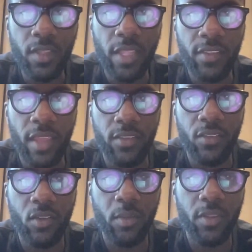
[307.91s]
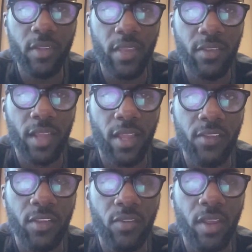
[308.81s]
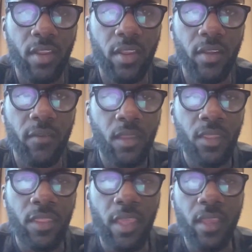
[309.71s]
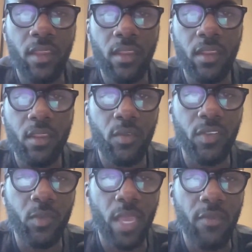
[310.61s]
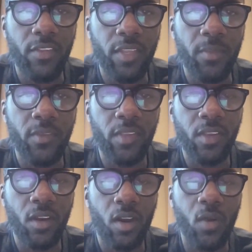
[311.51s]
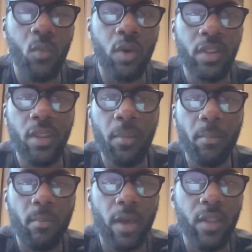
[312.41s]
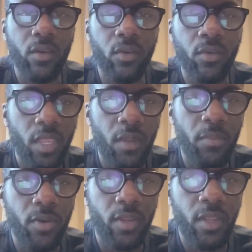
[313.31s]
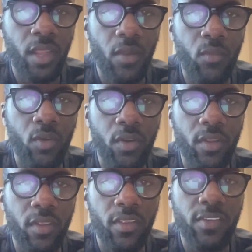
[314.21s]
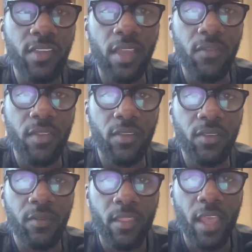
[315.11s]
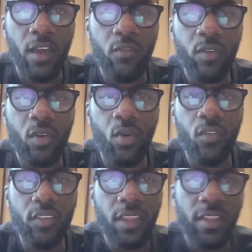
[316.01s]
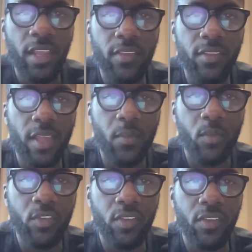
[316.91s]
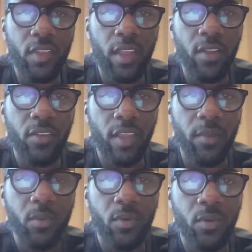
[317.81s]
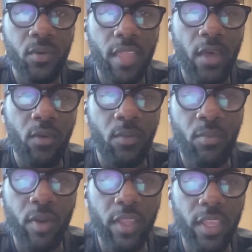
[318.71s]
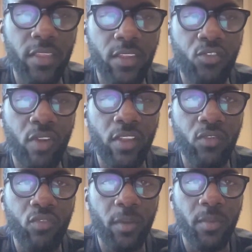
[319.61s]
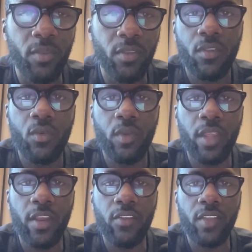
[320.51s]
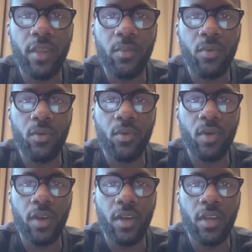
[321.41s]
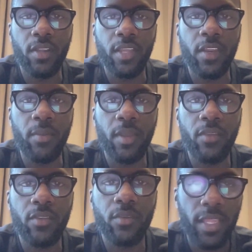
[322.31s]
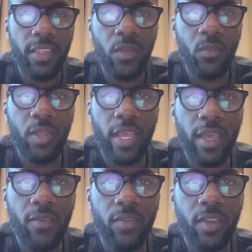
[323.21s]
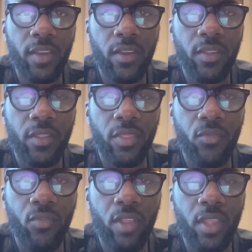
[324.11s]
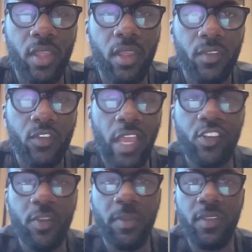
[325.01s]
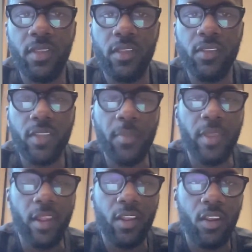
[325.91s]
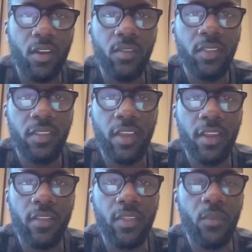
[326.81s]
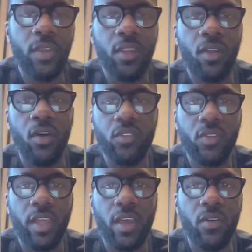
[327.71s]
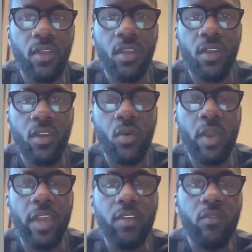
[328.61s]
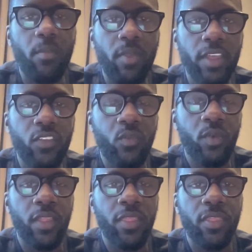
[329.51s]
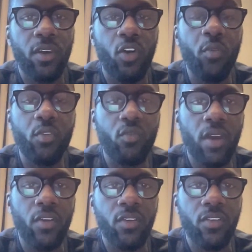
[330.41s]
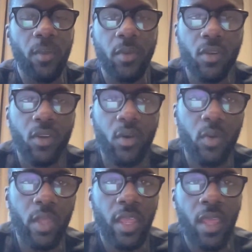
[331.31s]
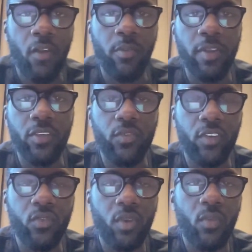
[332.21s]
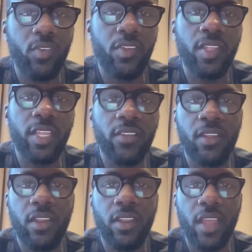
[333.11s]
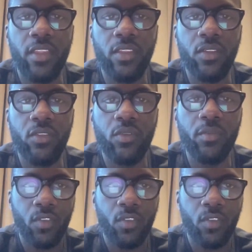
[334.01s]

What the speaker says: That text is going to be the text content right here. And then we have the DeepSeek R1 model inputted, and we're going to save this. Now, if we go over to the next step, which is Airtable, that will bring in the transcript to an Airtable database. And then we have here the 3 ChatGPT steps that are currently there that we can also now go ahead and replace with Open Router. So I'm going to go and replace this first one, which is the LinkedIn and the YouTube.